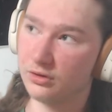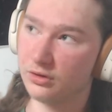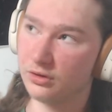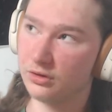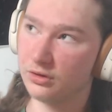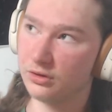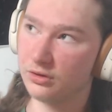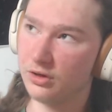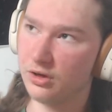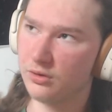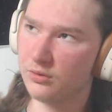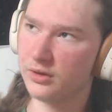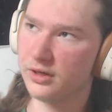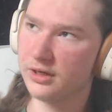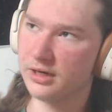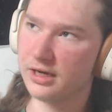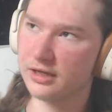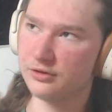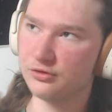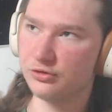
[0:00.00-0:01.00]
no
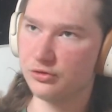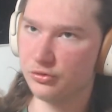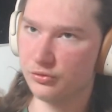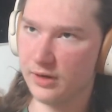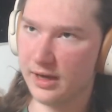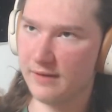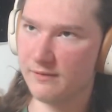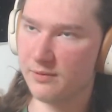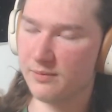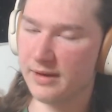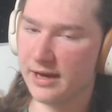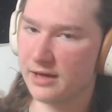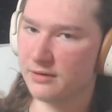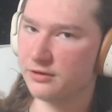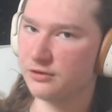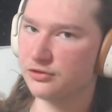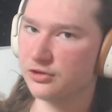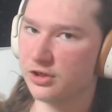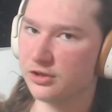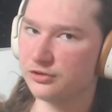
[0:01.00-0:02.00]
wait, I do have a
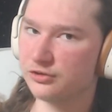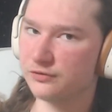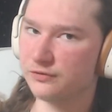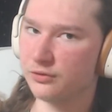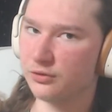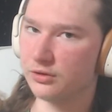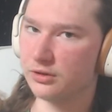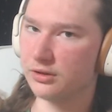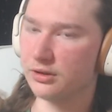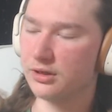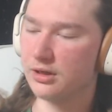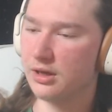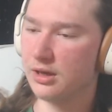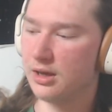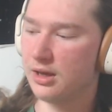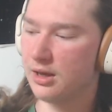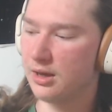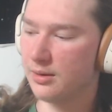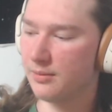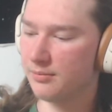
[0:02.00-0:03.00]
battery charger for it,
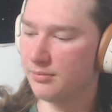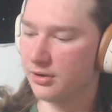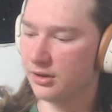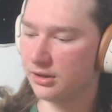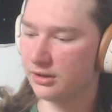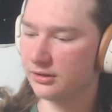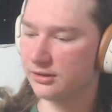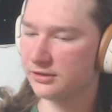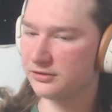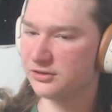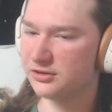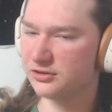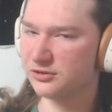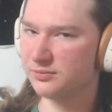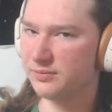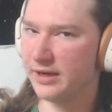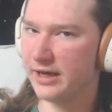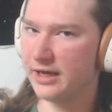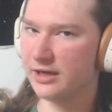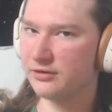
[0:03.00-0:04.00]
but this thing's
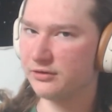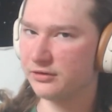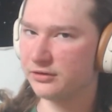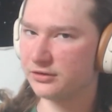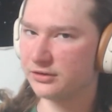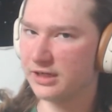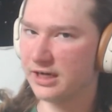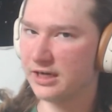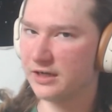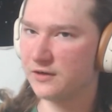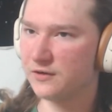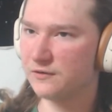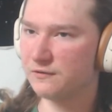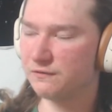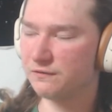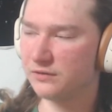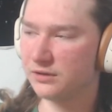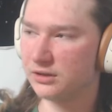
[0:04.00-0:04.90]
battery is kind of,